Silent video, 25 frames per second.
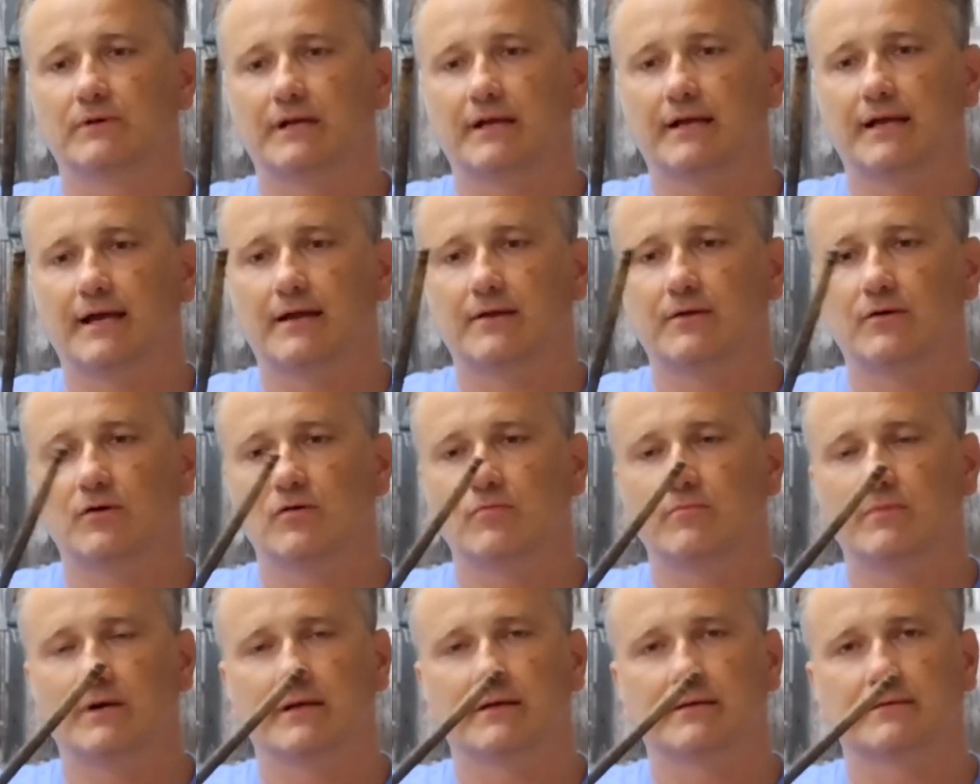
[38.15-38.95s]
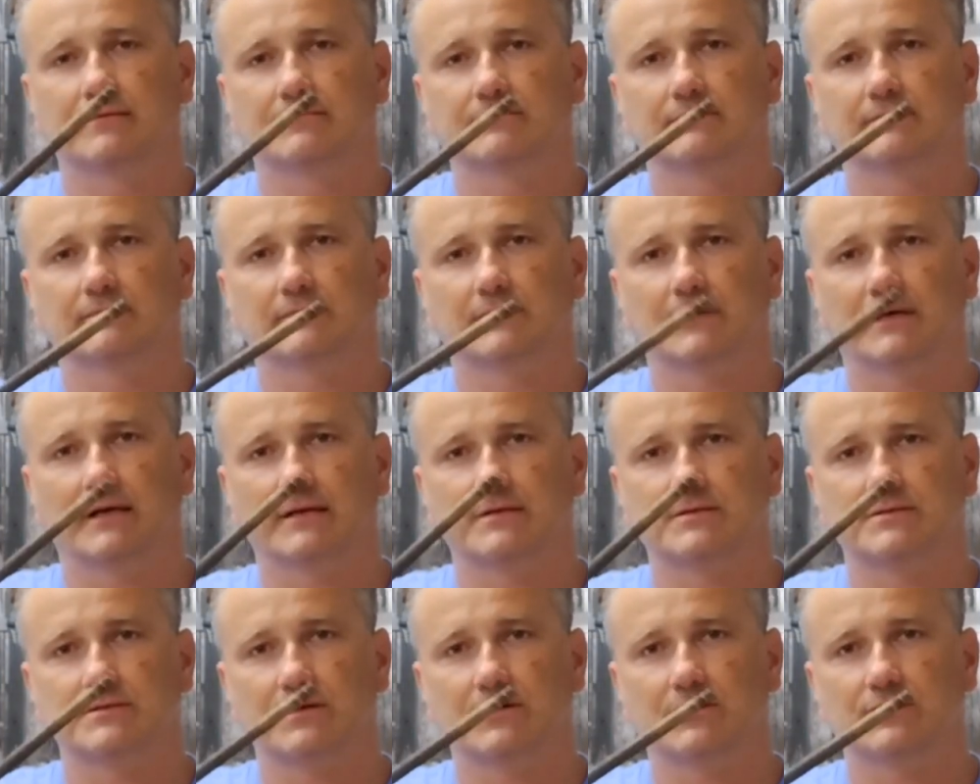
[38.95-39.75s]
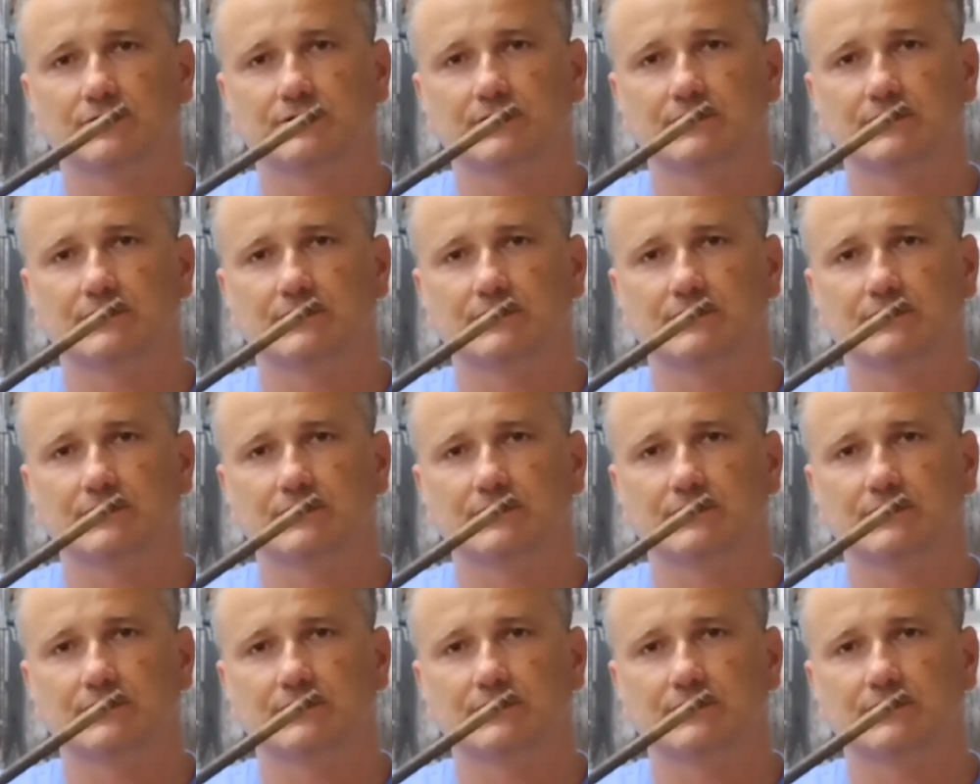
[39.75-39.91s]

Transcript: I got home, I searched,